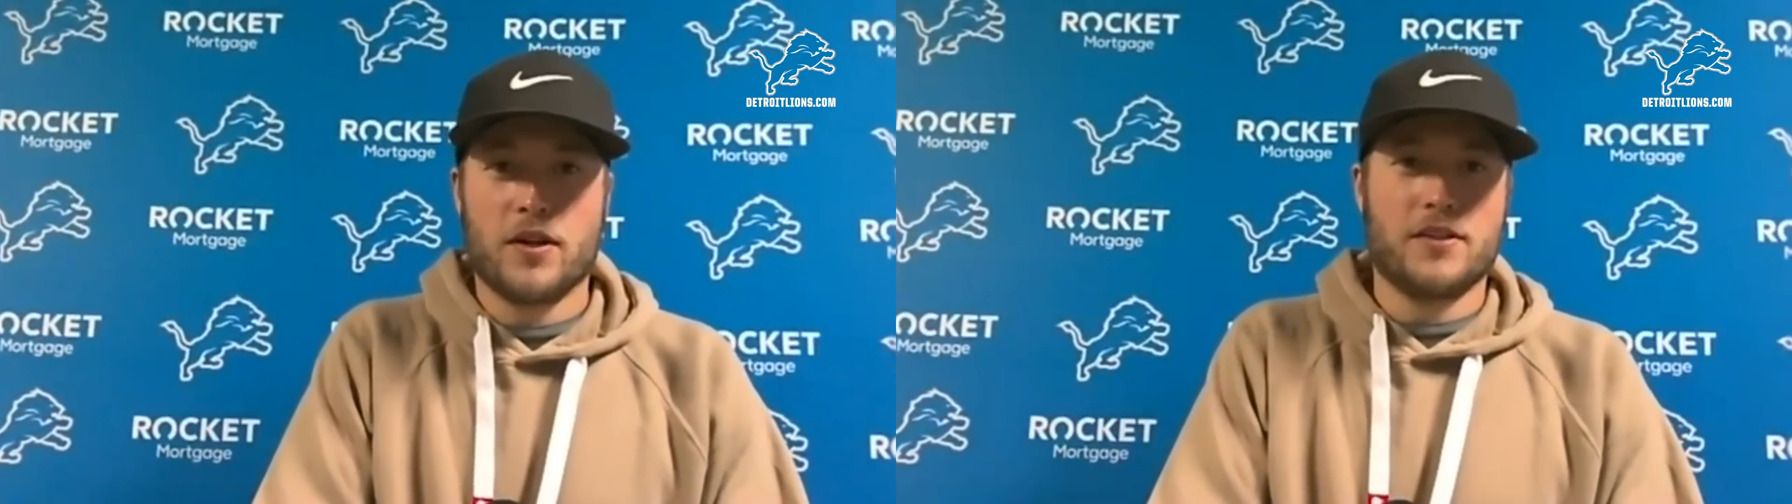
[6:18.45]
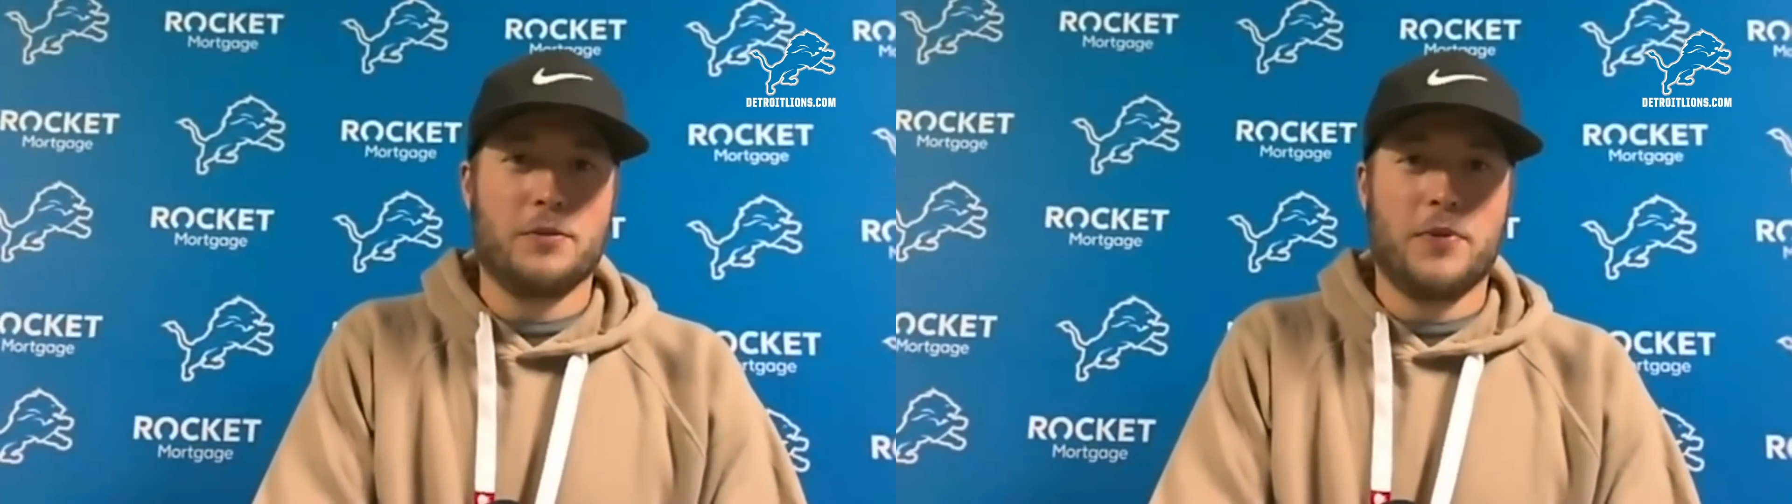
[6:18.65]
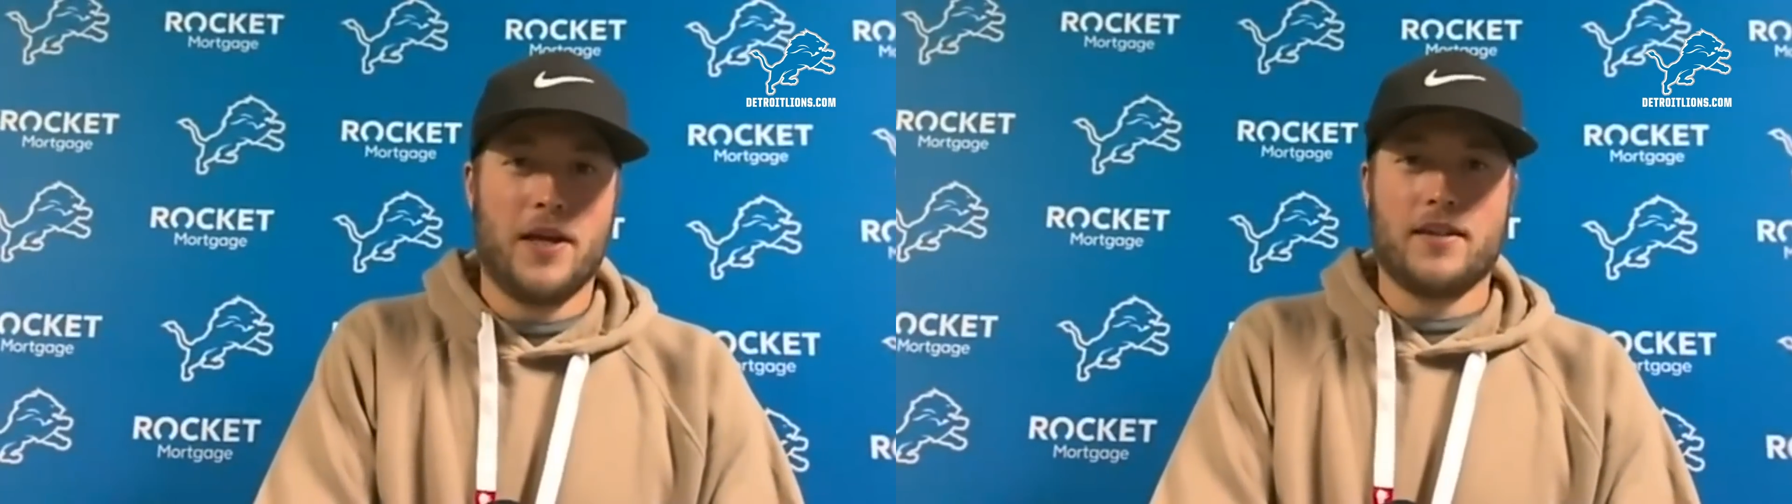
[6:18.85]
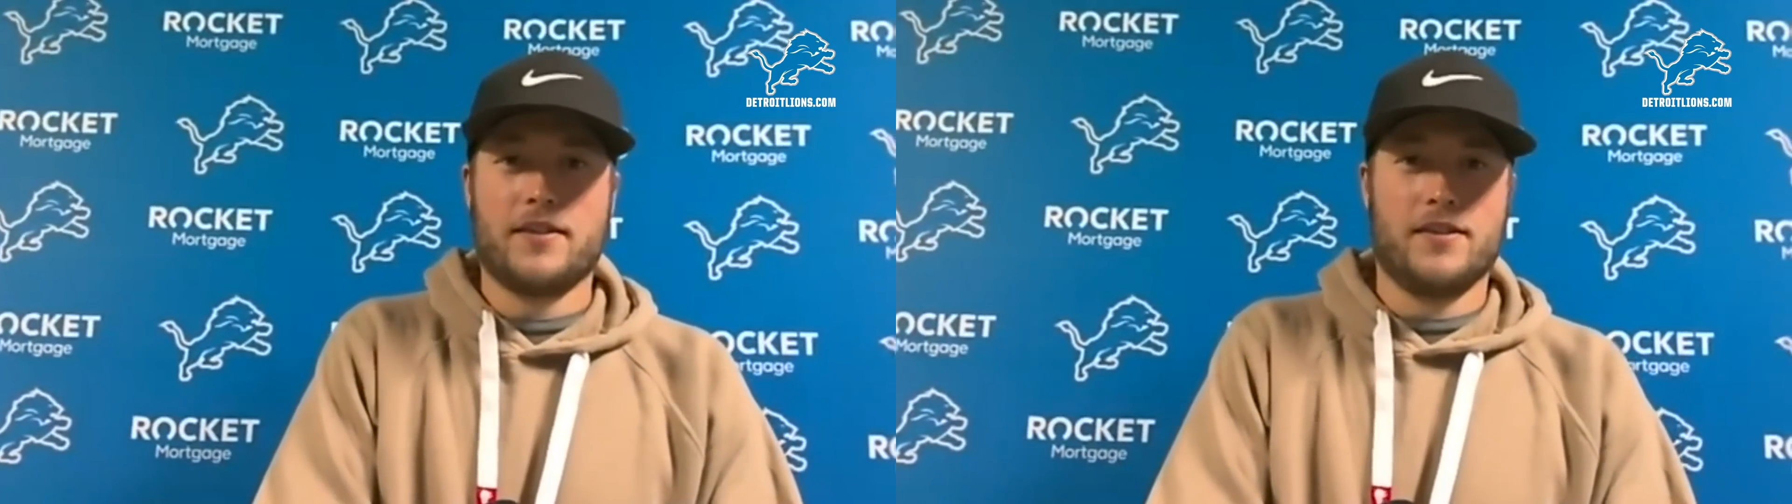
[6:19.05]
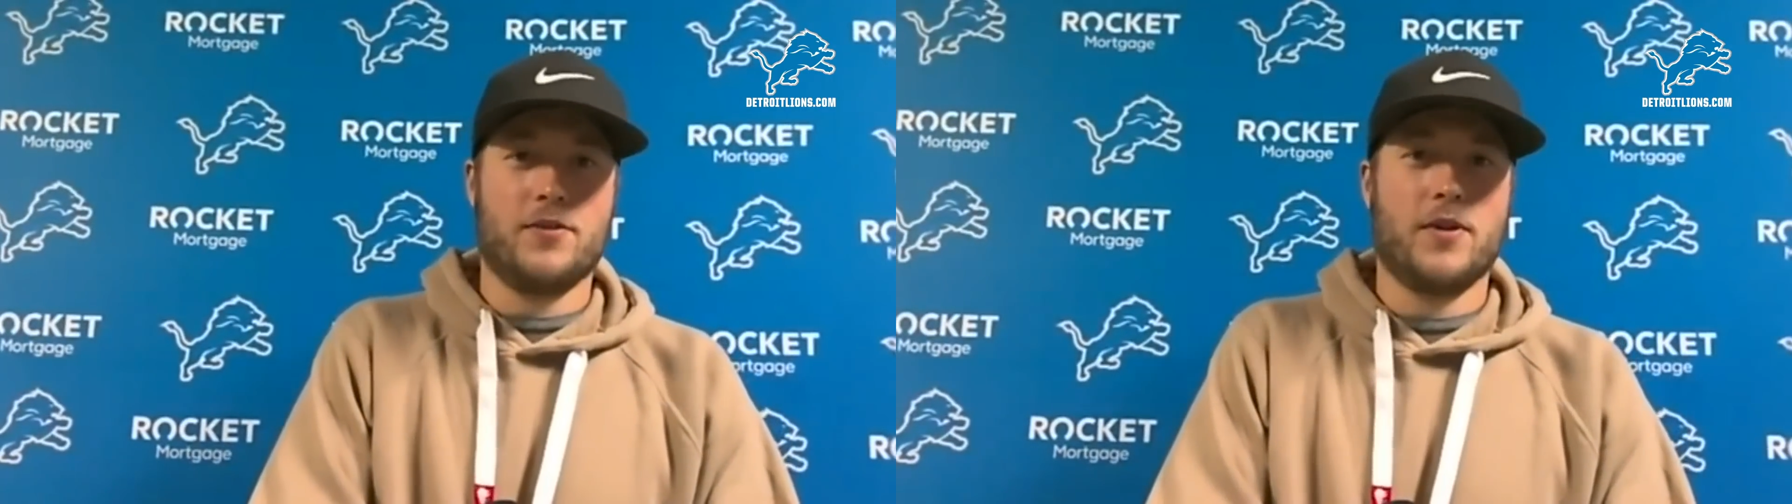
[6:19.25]
pressure packed
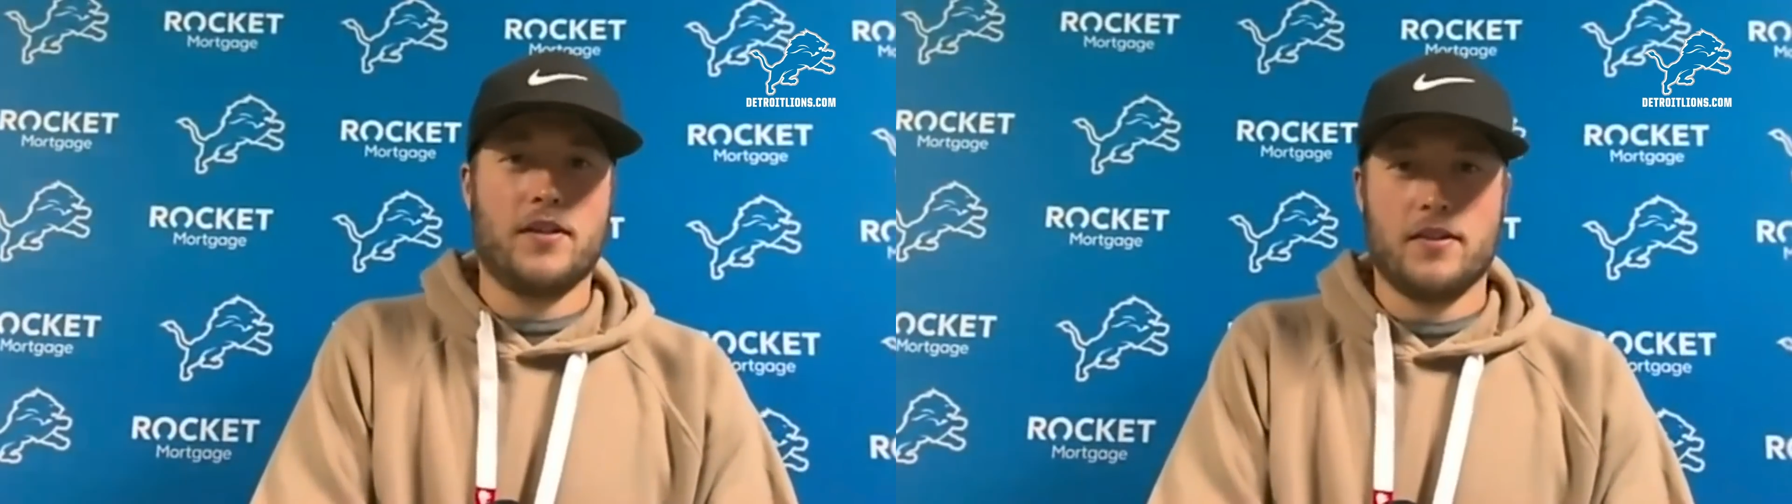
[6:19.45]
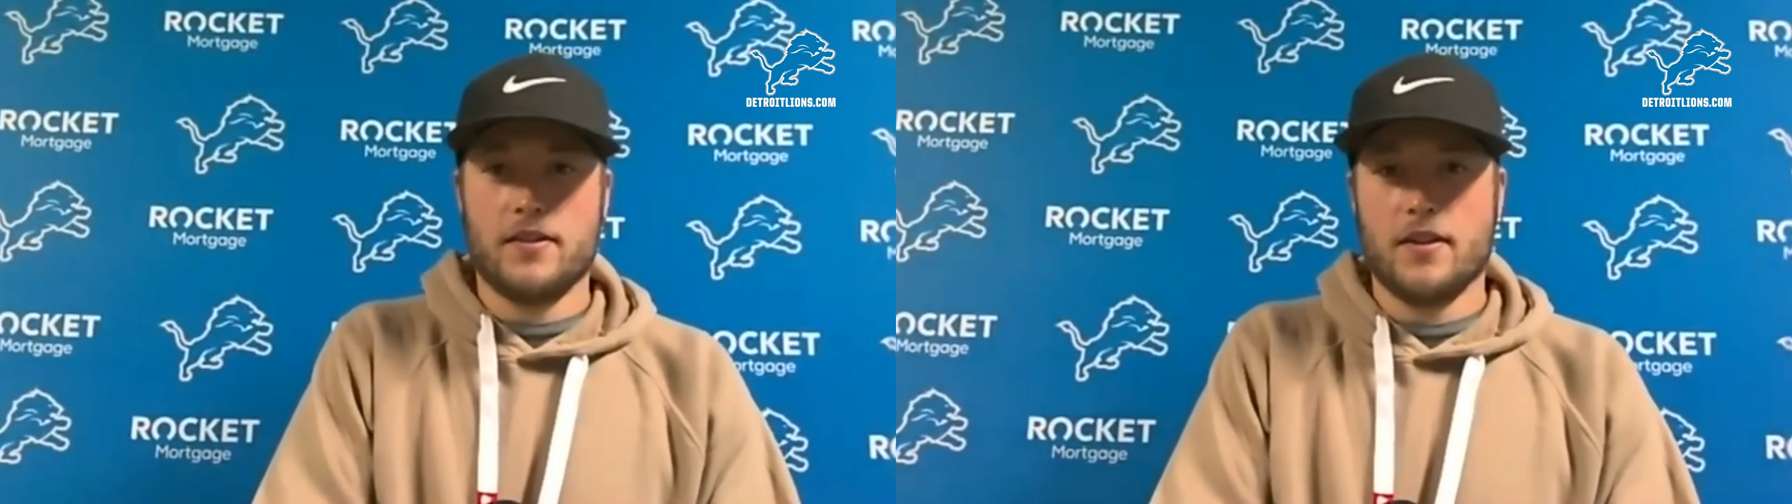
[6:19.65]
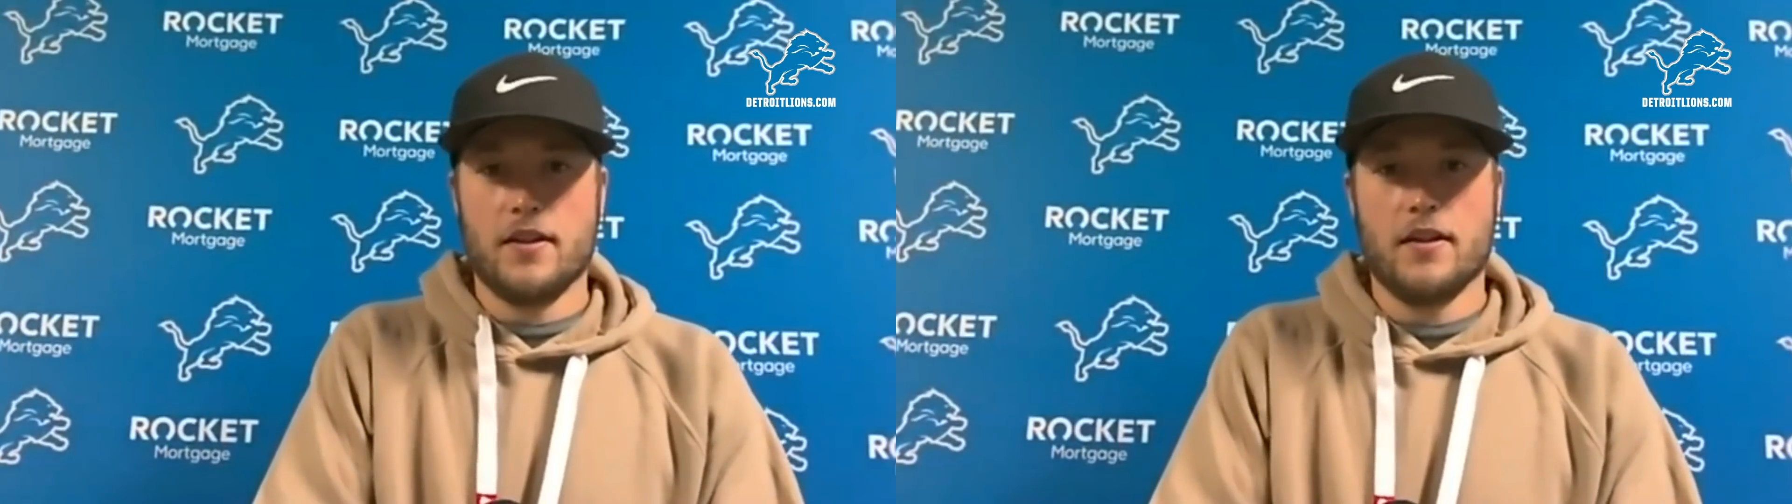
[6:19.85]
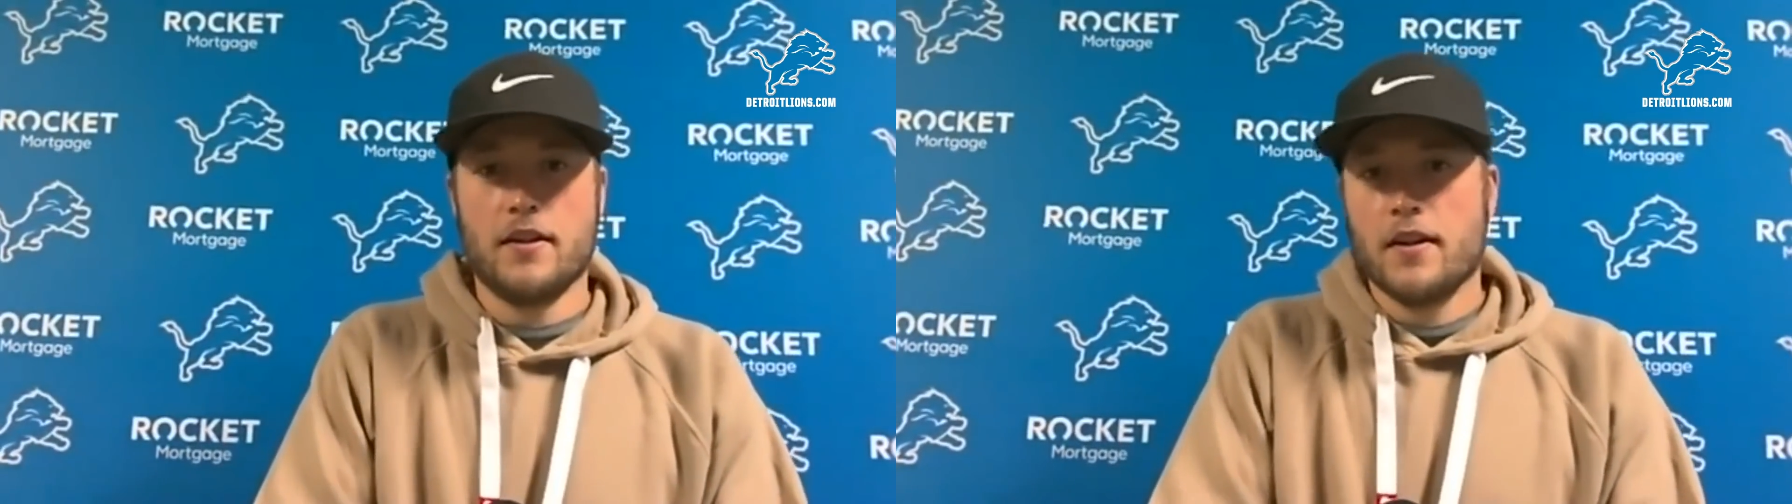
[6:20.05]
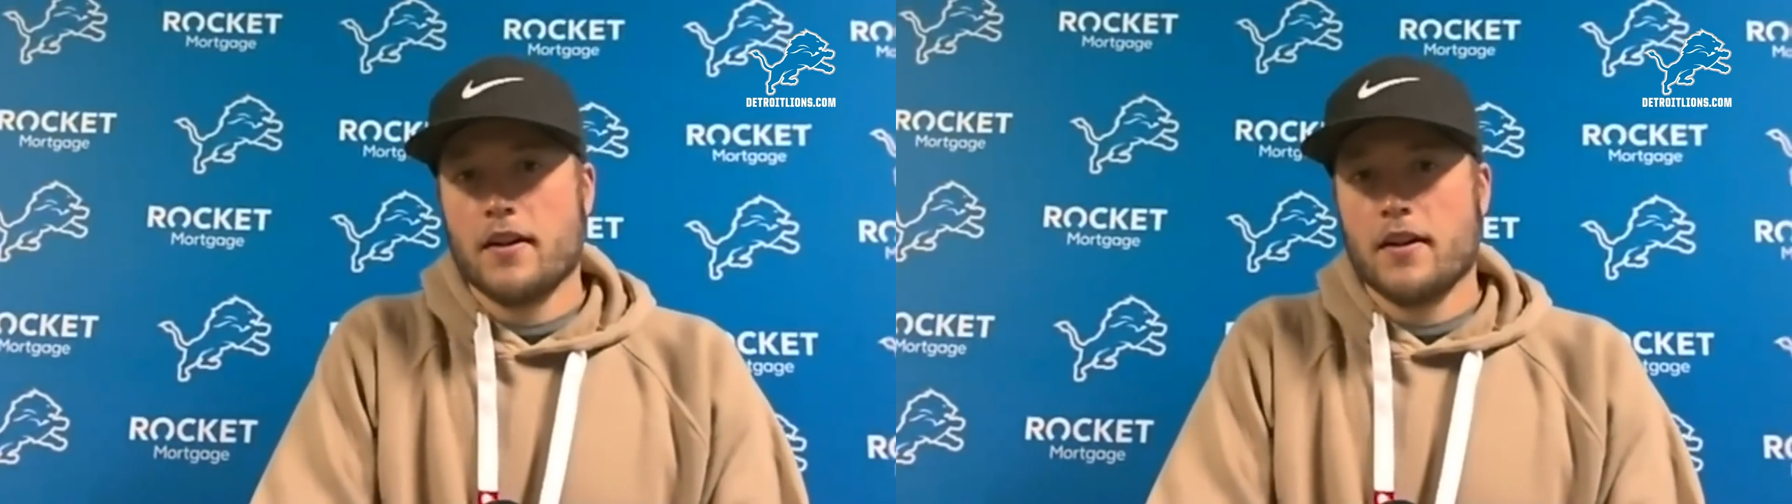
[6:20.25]
situation than